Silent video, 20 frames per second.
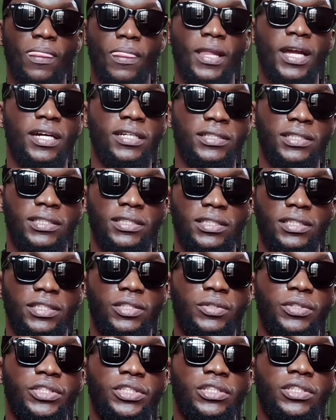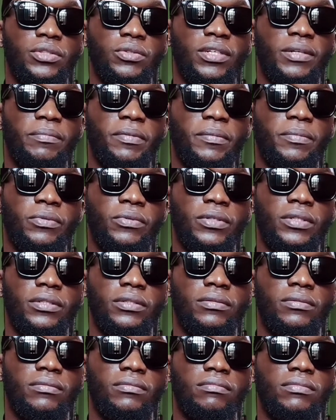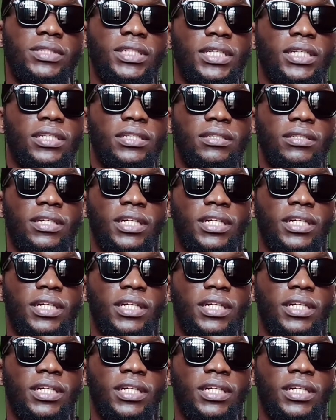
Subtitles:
I was in situations where people were telling